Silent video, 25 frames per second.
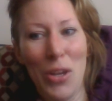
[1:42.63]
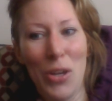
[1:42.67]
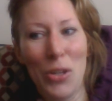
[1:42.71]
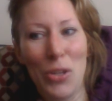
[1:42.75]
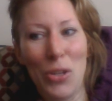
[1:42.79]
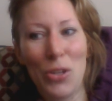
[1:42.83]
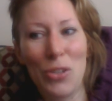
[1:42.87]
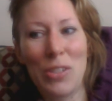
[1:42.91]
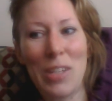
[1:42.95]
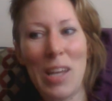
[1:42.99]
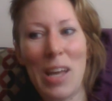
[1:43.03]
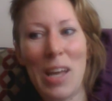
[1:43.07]

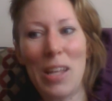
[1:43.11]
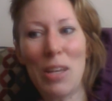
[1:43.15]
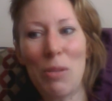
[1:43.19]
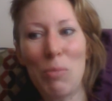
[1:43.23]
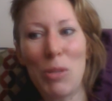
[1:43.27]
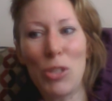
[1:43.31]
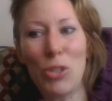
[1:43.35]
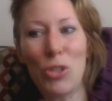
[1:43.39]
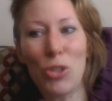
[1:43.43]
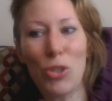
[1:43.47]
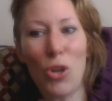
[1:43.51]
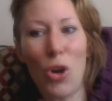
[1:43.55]
you're telling
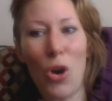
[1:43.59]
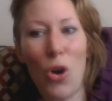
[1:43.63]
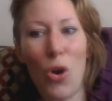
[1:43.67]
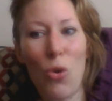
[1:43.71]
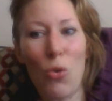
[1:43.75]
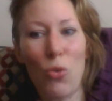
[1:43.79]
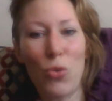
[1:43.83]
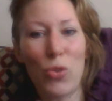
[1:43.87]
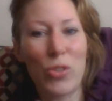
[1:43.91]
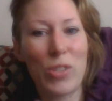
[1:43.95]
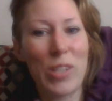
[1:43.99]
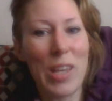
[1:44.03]
me to
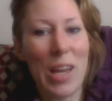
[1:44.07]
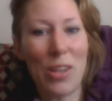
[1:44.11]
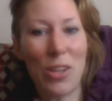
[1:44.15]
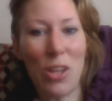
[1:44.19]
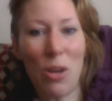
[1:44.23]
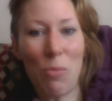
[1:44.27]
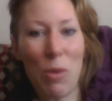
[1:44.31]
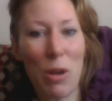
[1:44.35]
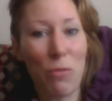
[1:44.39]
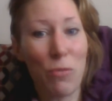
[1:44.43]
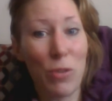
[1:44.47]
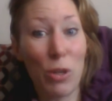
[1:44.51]
go stand
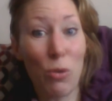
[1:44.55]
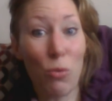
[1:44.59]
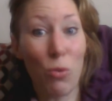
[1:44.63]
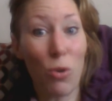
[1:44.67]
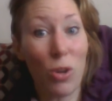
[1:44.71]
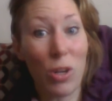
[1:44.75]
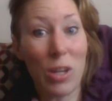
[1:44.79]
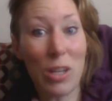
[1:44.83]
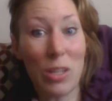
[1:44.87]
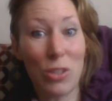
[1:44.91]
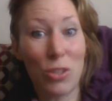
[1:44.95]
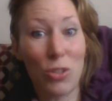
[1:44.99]
on my feet,
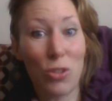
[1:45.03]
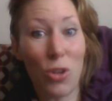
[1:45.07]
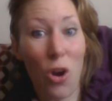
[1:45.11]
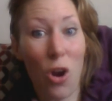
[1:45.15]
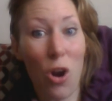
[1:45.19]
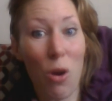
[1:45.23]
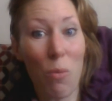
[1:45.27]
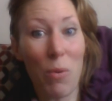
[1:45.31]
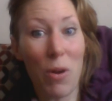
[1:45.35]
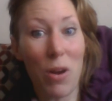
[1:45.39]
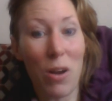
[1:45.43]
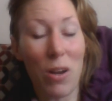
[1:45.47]
work at
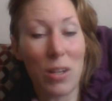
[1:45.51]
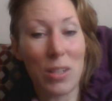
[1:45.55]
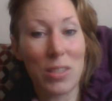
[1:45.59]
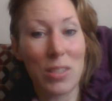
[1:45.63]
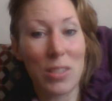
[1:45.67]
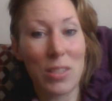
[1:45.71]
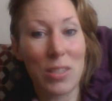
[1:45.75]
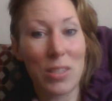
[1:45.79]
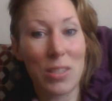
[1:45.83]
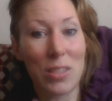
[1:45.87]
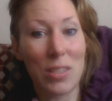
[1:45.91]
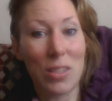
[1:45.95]

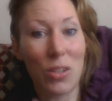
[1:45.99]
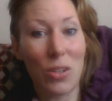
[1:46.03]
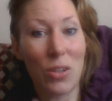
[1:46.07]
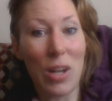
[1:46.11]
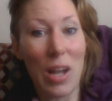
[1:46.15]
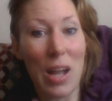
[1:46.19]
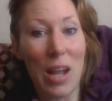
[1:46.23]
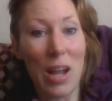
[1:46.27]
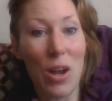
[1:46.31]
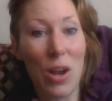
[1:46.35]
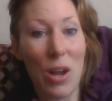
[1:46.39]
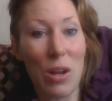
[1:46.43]
Starbucks,
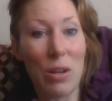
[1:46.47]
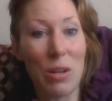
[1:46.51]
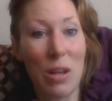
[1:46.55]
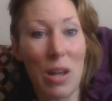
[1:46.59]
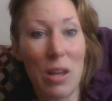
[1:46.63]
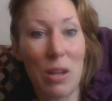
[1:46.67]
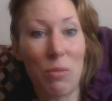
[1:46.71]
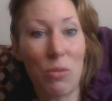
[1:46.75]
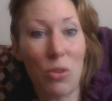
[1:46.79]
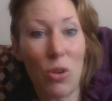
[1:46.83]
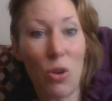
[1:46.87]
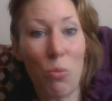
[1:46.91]
okay,
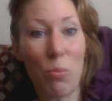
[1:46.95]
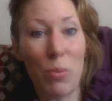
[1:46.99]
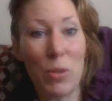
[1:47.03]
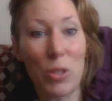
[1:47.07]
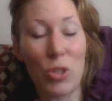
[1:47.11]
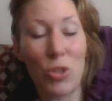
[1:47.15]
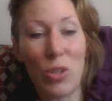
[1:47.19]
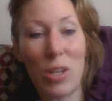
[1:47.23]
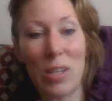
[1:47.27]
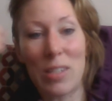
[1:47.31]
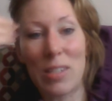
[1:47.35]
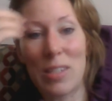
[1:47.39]
and go be
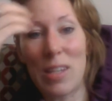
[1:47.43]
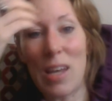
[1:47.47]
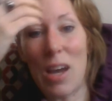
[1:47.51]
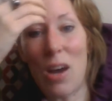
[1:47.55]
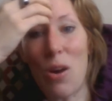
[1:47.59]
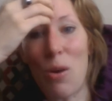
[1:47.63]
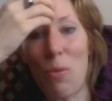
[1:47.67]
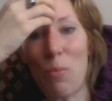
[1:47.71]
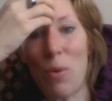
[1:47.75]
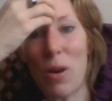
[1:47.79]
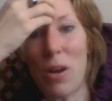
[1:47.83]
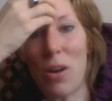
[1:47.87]
stressed
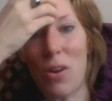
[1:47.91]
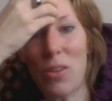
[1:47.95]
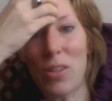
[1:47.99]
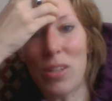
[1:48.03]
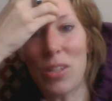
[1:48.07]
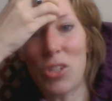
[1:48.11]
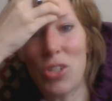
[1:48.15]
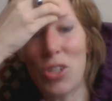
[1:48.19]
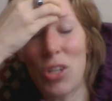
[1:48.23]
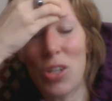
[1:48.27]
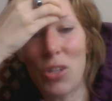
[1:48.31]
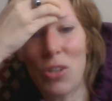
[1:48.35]
out by all
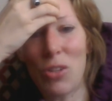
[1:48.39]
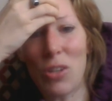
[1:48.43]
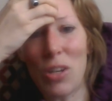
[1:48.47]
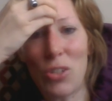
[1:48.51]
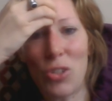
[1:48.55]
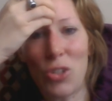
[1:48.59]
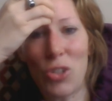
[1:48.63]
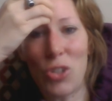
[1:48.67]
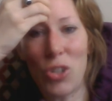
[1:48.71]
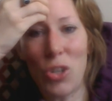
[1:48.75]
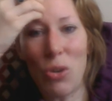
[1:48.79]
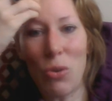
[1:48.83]
this shit you
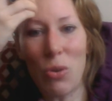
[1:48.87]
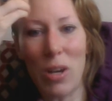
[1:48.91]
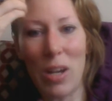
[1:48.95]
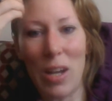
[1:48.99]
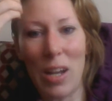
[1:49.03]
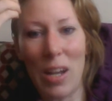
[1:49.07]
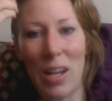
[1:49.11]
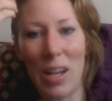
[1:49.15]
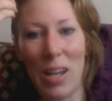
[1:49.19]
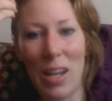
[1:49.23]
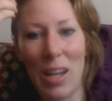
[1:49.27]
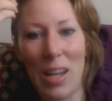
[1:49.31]
guys are
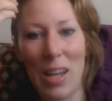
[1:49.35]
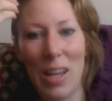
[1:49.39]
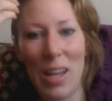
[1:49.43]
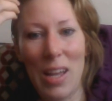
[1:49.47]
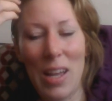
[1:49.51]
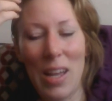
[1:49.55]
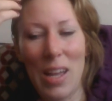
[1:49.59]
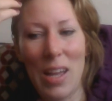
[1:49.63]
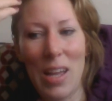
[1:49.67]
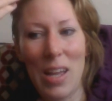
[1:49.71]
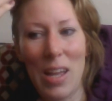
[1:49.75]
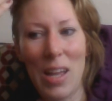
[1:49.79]
doing.
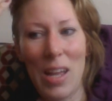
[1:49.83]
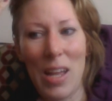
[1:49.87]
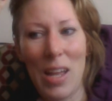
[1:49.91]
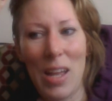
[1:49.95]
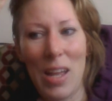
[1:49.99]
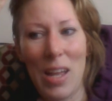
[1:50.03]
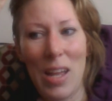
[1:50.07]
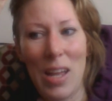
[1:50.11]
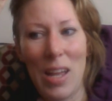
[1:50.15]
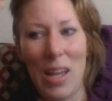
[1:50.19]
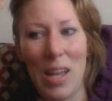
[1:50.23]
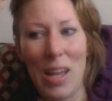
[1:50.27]

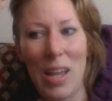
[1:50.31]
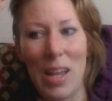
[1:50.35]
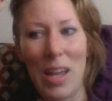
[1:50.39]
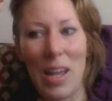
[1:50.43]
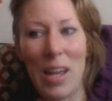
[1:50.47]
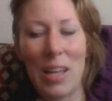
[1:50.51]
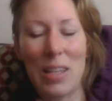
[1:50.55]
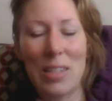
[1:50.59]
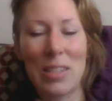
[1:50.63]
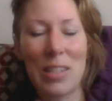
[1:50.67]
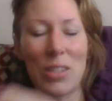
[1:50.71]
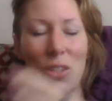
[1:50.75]

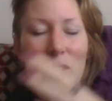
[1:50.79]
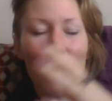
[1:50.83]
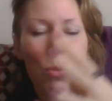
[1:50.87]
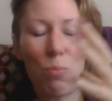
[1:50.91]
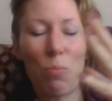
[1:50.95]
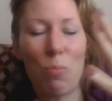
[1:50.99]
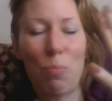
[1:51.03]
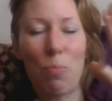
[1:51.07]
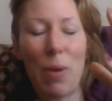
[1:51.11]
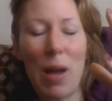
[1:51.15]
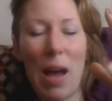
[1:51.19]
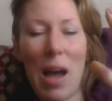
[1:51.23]
And it's either
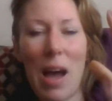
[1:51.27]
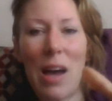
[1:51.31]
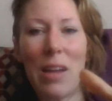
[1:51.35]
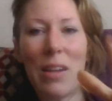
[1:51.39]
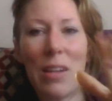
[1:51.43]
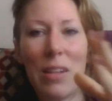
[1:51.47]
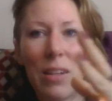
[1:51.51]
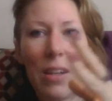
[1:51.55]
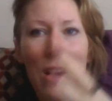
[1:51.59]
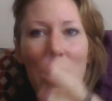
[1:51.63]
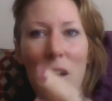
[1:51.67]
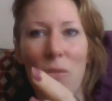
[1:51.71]
bad
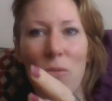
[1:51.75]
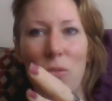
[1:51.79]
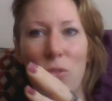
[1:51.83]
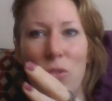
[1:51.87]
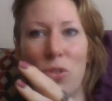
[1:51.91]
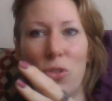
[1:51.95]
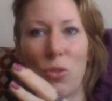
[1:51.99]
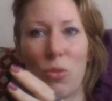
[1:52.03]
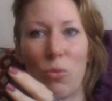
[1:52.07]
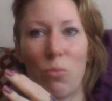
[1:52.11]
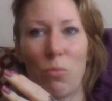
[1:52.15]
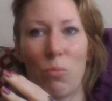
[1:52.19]
enough
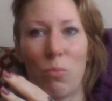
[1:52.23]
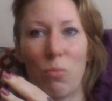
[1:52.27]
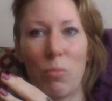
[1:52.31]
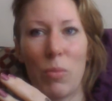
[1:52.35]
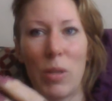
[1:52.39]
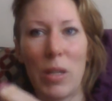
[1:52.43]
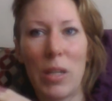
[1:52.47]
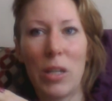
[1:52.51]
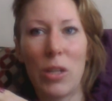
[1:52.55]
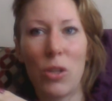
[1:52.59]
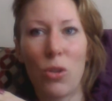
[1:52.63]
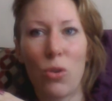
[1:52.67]
to
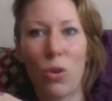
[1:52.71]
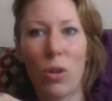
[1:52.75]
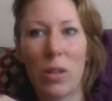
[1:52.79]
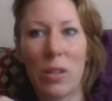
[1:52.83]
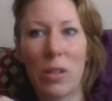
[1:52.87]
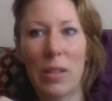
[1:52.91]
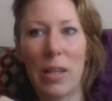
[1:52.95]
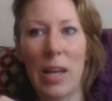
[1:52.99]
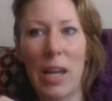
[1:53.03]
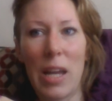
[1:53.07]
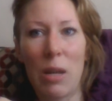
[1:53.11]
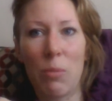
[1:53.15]
meet your
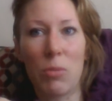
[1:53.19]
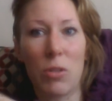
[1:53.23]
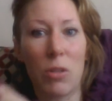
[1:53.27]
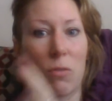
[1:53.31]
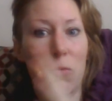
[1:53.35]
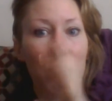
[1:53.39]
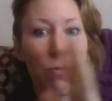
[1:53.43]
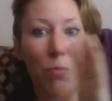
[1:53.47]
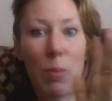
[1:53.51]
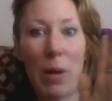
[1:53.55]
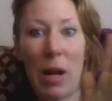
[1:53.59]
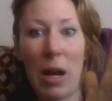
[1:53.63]
claims
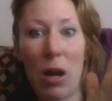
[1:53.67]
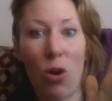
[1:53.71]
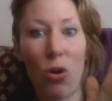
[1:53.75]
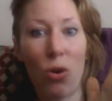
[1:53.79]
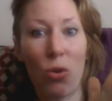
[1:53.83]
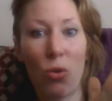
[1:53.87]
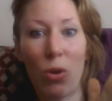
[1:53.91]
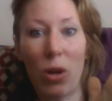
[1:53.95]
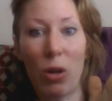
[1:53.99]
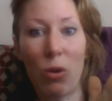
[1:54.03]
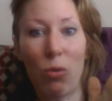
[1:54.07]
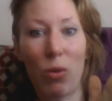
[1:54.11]
of
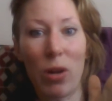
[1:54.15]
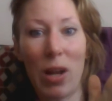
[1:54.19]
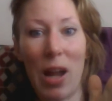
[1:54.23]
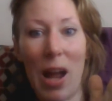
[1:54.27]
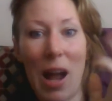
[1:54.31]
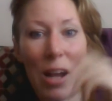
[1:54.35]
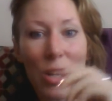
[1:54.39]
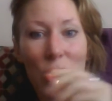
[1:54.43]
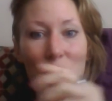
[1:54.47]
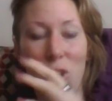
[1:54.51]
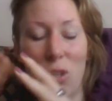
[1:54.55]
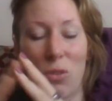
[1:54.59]
paranoid
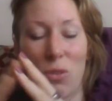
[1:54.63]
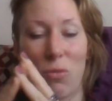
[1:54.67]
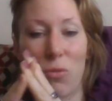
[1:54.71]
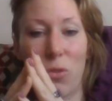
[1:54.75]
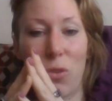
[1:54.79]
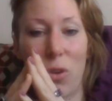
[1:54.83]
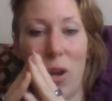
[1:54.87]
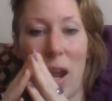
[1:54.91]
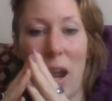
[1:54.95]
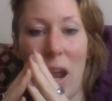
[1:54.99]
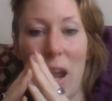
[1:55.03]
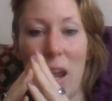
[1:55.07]
reaction
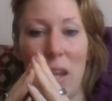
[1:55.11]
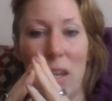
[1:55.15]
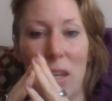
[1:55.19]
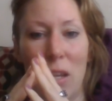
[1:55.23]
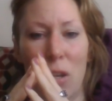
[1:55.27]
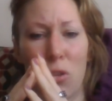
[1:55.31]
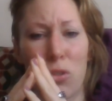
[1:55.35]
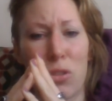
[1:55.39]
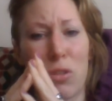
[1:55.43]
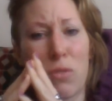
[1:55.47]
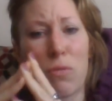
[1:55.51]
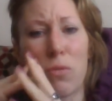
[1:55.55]
for 8
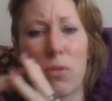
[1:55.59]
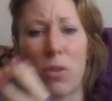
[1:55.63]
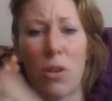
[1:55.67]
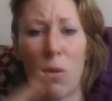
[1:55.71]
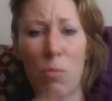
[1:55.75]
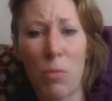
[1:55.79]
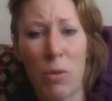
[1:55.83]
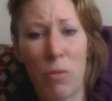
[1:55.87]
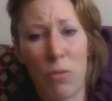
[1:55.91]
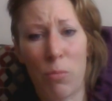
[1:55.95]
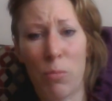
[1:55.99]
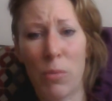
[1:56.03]
years of
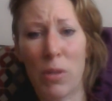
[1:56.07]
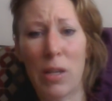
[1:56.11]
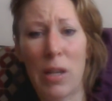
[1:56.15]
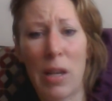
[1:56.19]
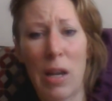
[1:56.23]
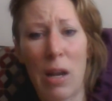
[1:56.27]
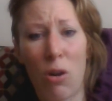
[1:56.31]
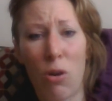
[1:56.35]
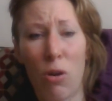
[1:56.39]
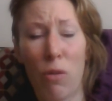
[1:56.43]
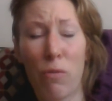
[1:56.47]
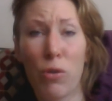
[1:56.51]
coming from the
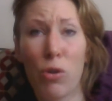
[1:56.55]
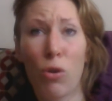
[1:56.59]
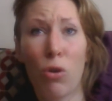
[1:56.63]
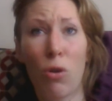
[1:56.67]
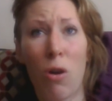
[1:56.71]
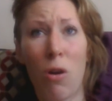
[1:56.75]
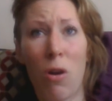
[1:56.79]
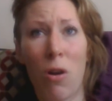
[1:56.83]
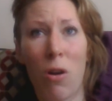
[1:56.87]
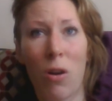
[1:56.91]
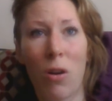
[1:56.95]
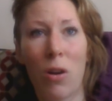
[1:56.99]
care of your
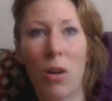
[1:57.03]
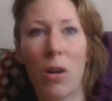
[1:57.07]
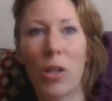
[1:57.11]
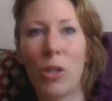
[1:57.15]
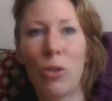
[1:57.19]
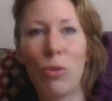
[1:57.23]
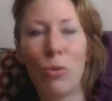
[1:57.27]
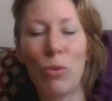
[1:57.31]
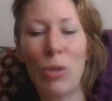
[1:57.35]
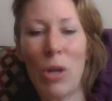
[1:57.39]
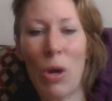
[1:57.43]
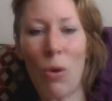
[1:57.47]
heart.
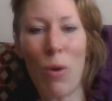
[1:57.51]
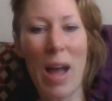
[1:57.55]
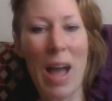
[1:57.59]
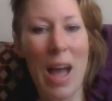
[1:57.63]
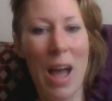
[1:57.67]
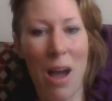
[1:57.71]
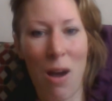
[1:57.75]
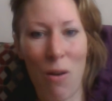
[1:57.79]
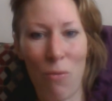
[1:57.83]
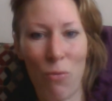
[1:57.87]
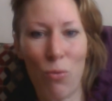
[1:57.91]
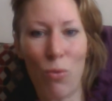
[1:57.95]
You don't
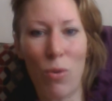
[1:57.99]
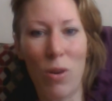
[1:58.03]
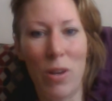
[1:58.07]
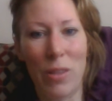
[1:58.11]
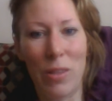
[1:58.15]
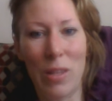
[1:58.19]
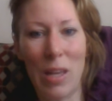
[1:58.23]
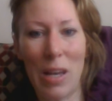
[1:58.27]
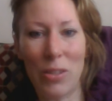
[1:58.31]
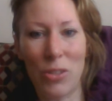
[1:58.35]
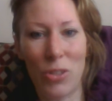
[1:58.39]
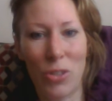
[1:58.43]
have
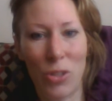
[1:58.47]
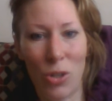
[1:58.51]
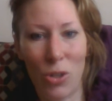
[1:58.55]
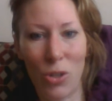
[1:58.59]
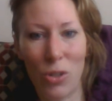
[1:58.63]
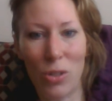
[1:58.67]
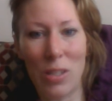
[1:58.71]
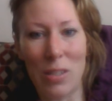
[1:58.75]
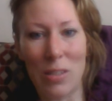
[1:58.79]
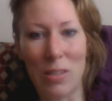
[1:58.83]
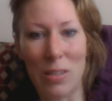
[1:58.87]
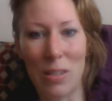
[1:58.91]
one. That's your
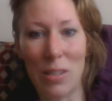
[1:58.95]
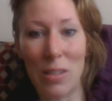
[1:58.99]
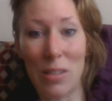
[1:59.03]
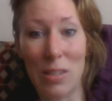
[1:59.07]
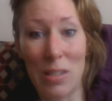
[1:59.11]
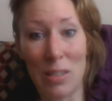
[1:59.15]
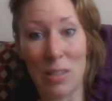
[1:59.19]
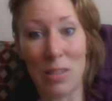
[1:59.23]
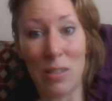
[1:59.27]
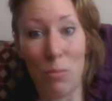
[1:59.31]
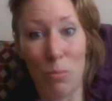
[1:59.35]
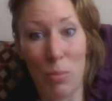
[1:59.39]

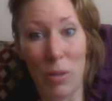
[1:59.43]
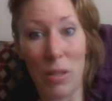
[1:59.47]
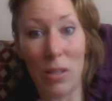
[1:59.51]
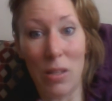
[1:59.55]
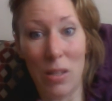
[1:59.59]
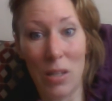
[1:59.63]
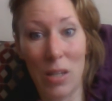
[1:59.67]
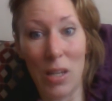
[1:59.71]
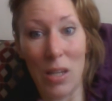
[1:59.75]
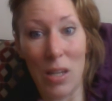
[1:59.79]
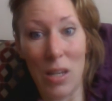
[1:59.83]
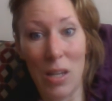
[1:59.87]

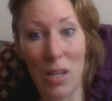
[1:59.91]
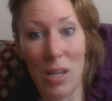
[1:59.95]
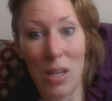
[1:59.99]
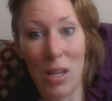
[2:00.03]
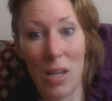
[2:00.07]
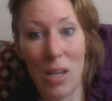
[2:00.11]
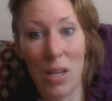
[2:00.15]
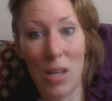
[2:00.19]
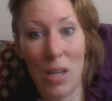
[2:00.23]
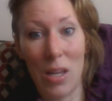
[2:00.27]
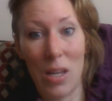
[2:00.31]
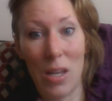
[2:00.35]
disability.
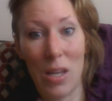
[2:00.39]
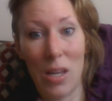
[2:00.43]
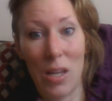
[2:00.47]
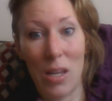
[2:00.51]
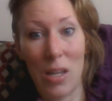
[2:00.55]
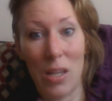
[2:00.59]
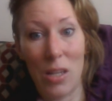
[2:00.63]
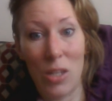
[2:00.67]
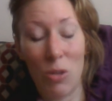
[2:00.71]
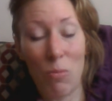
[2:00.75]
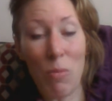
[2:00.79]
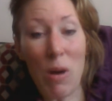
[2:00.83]

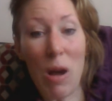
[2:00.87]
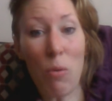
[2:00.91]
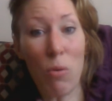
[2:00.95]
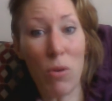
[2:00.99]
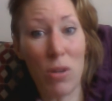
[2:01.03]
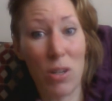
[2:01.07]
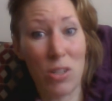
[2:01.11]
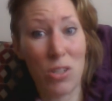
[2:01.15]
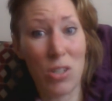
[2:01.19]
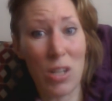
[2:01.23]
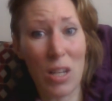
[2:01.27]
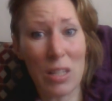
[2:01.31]
You might
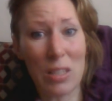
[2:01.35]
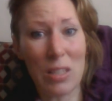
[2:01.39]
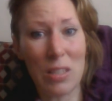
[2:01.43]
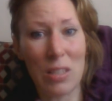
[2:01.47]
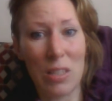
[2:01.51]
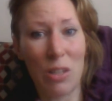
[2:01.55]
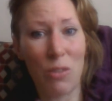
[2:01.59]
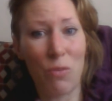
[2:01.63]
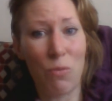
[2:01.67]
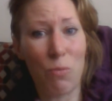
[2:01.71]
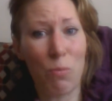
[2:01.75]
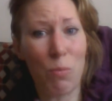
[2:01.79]
want to check to
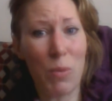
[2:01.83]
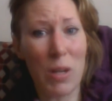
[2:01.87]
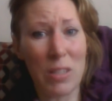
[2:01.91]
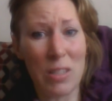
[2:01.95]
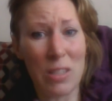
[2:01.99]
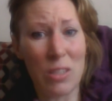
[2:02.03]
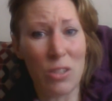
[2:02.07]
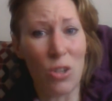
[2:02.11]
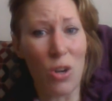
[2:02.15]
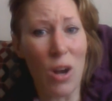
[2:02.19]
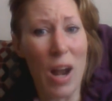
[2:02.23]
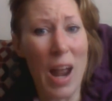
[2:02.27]
see if my
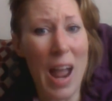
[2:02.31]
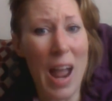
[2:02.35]
sister